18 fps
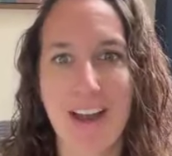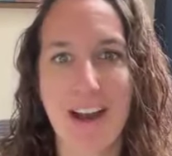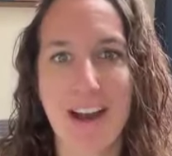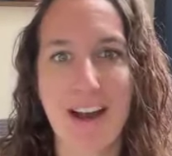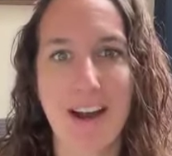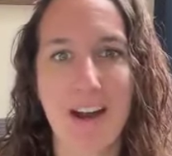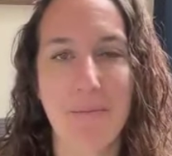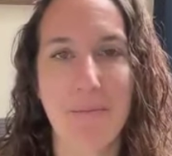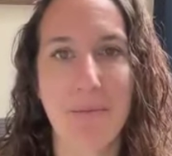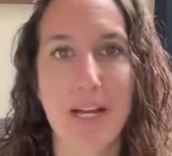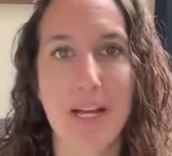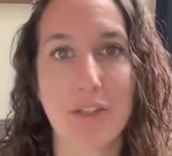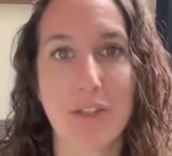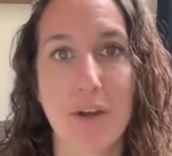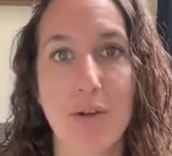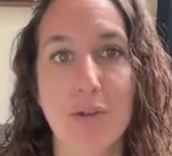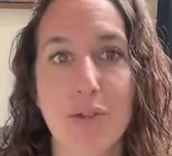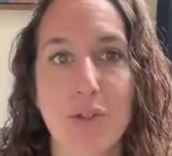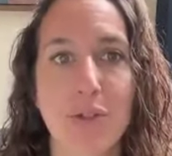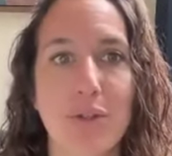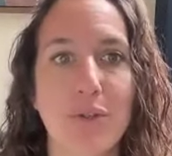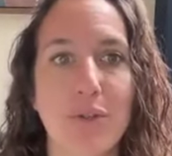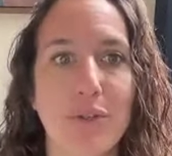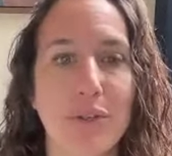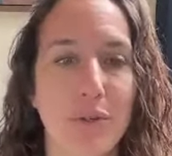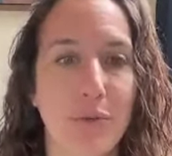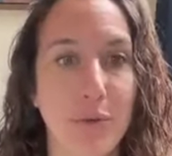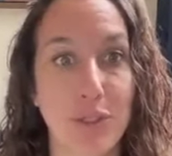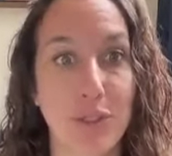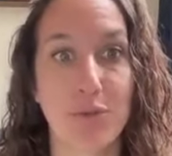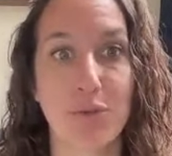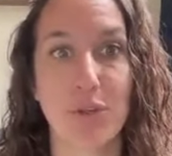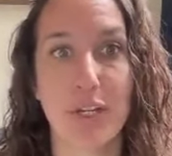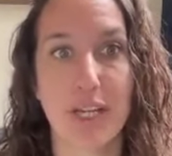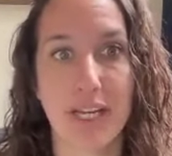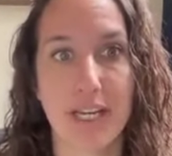It's also, when you
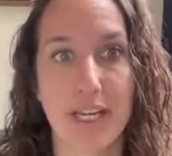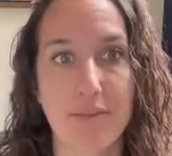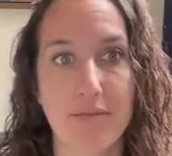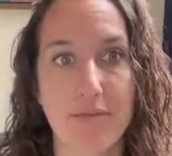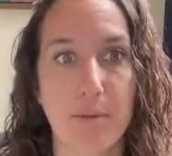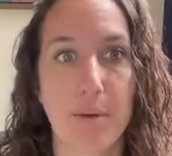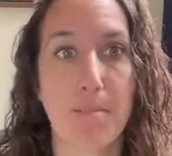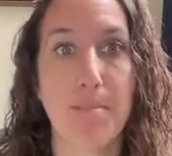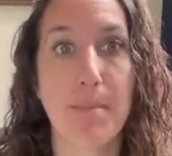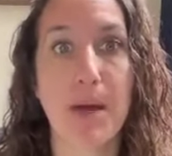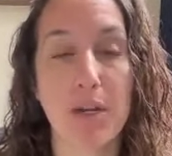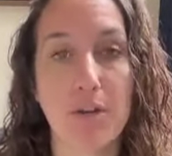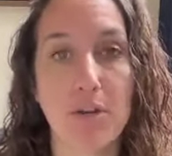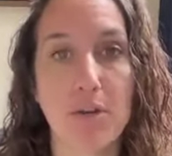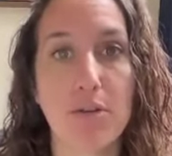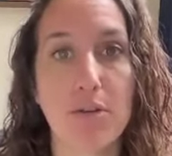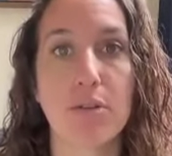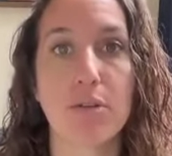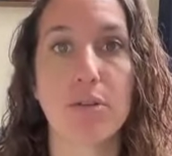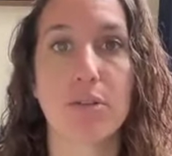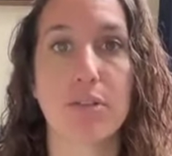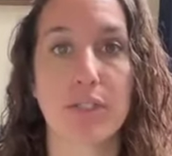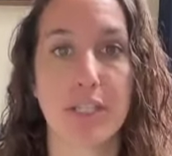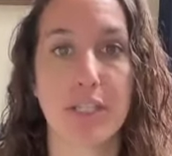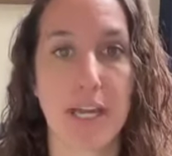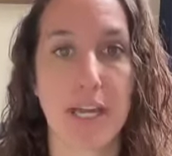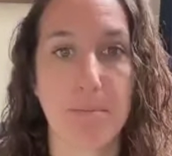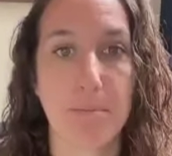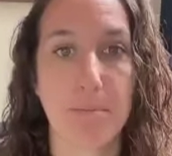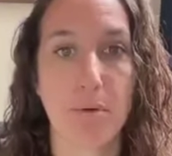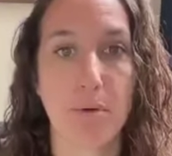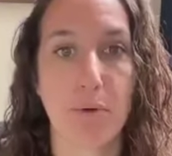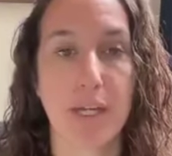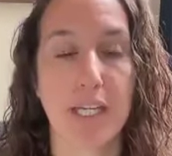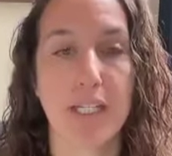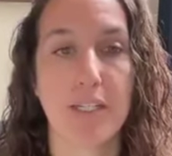look at it from a medical
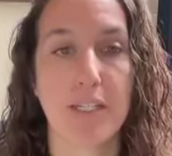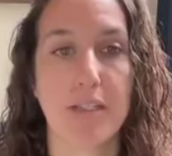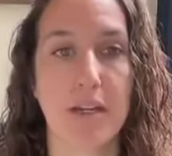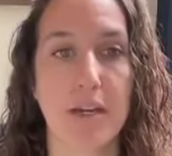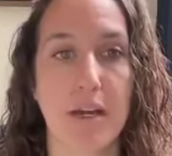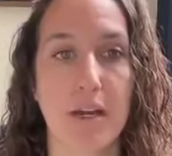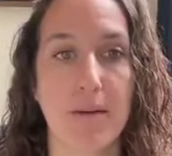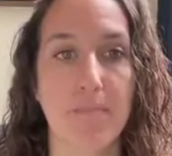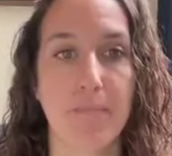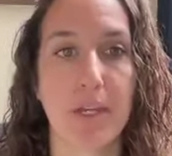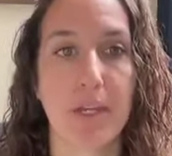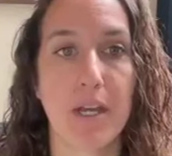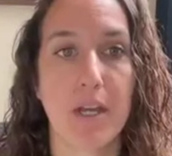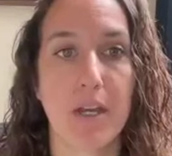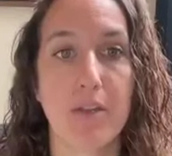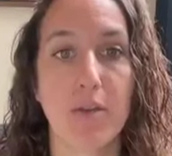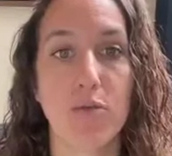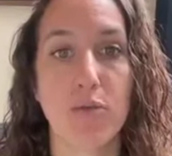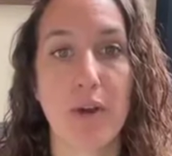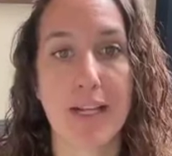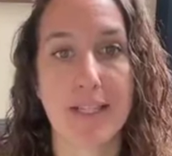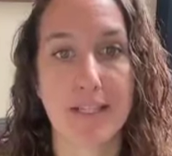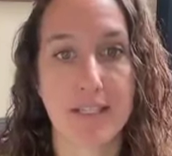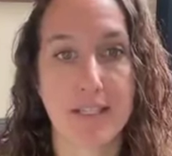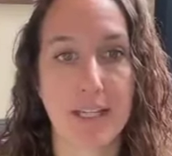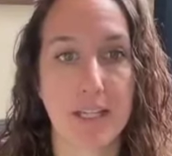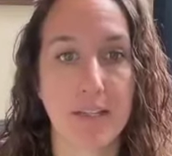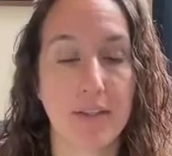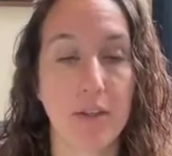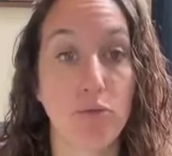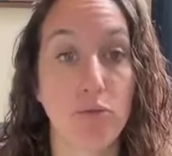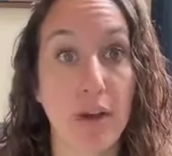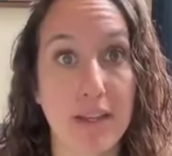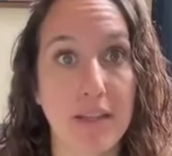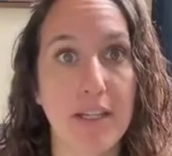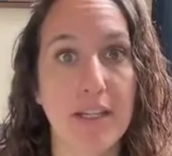standpoint, the
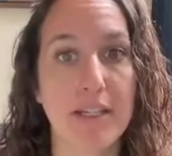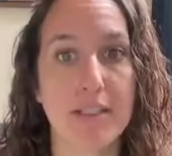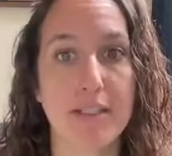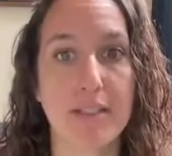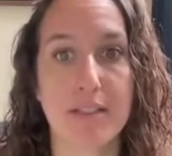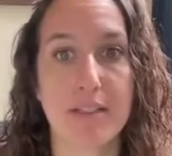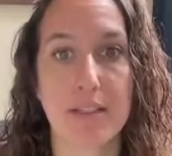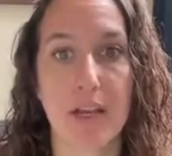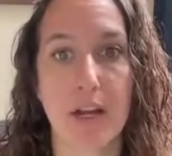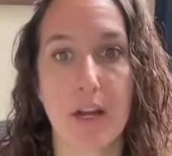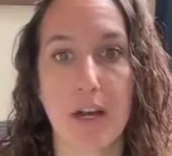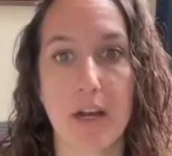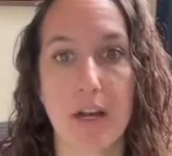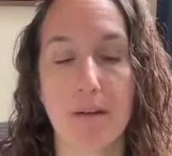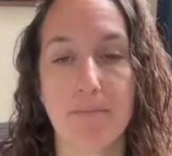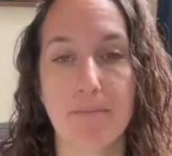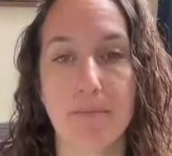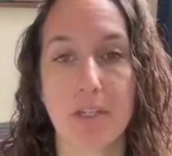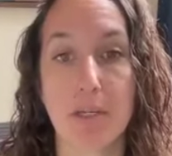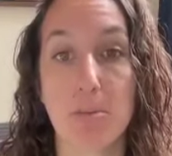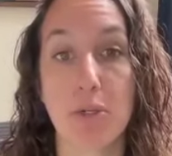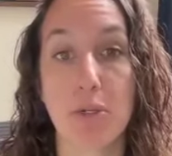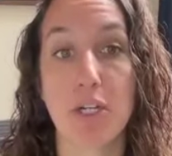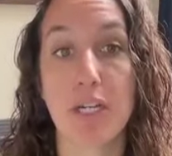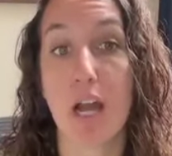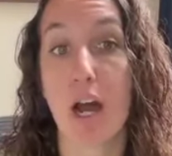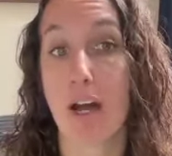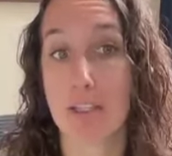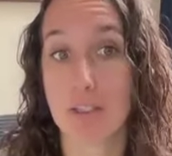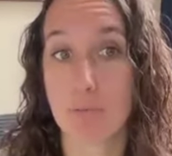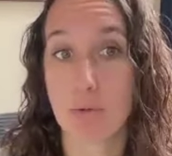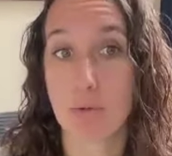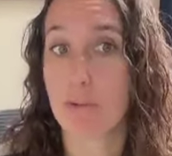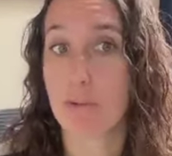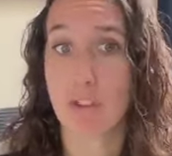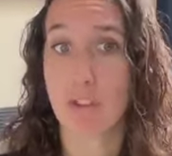Redlands Community
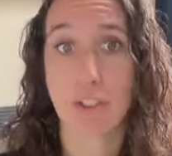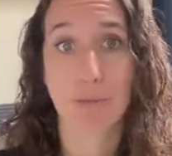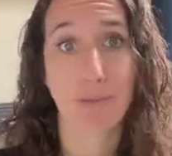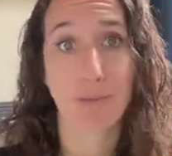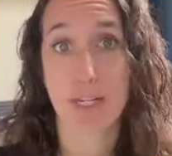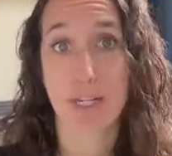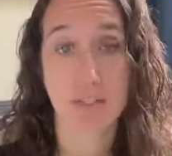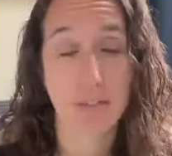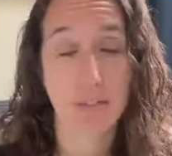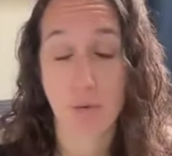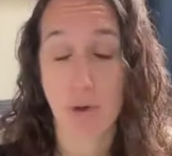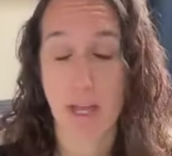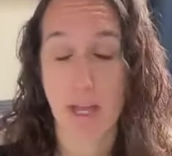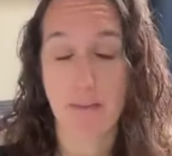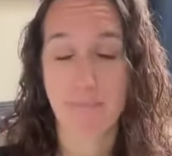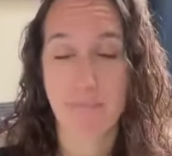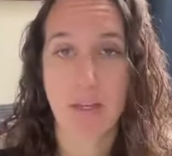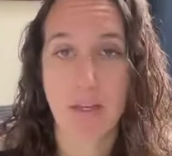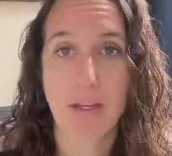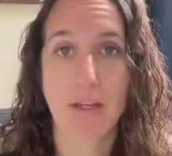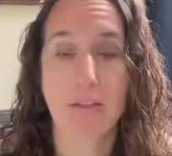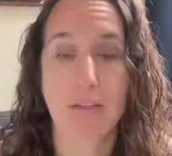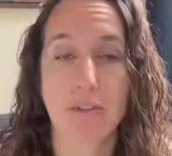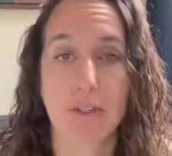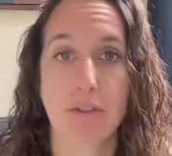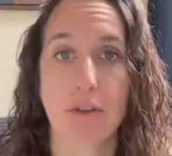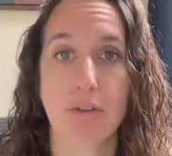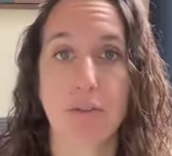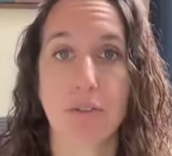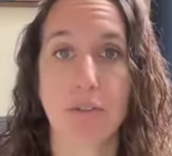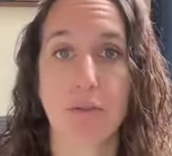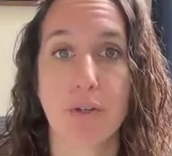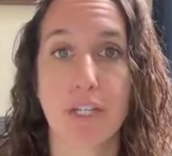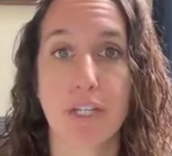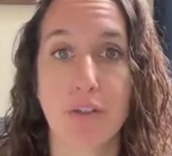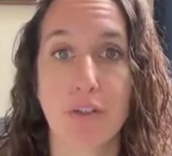Hospital is just minutes away, so it's
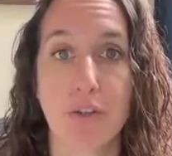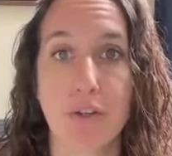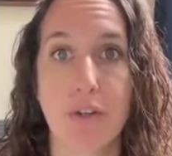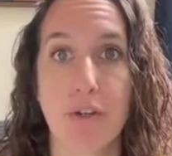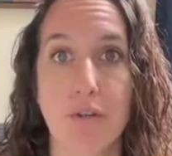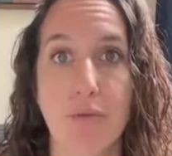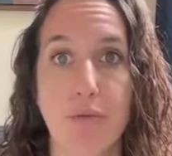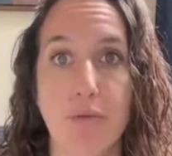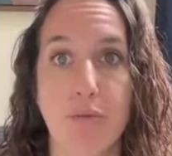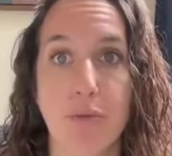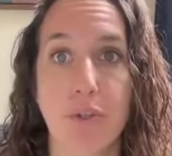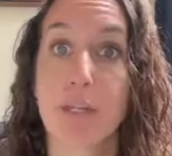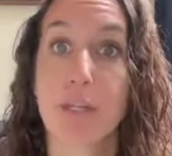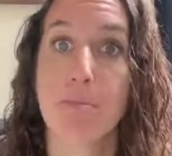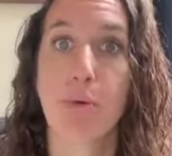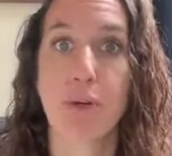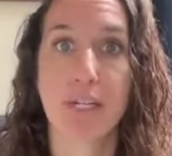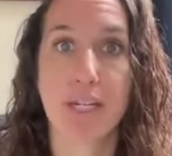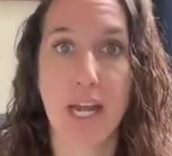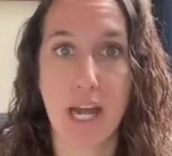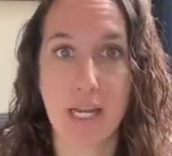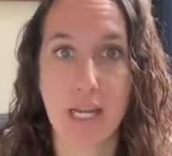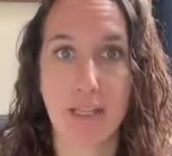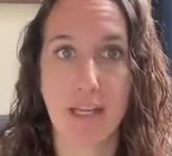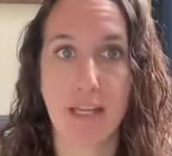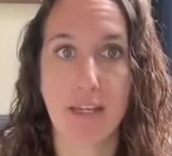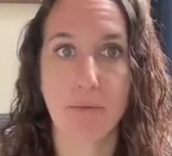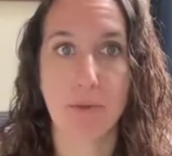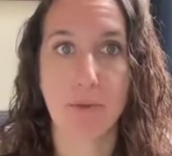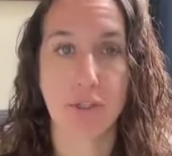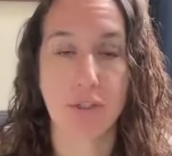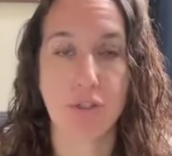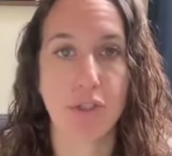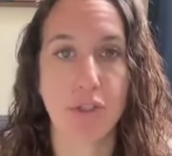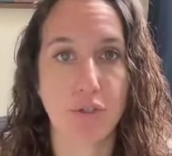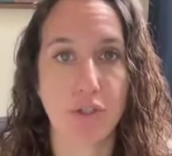also another really important highlight when
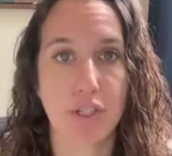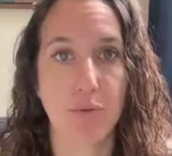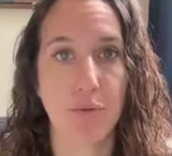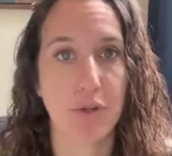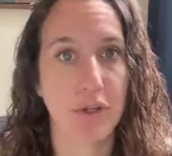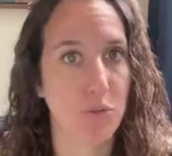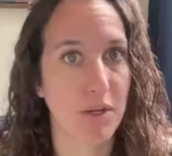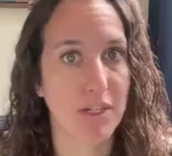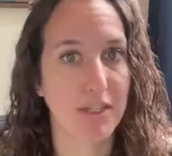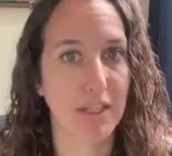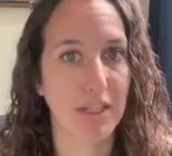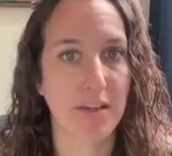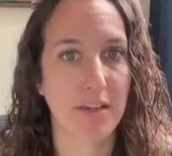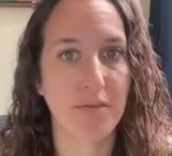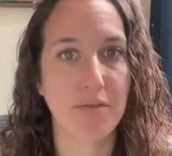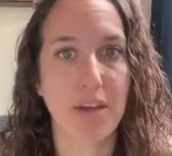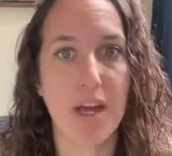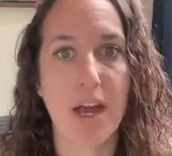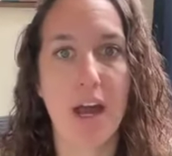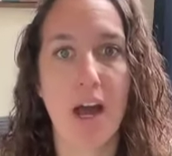you're choosing where you want to live.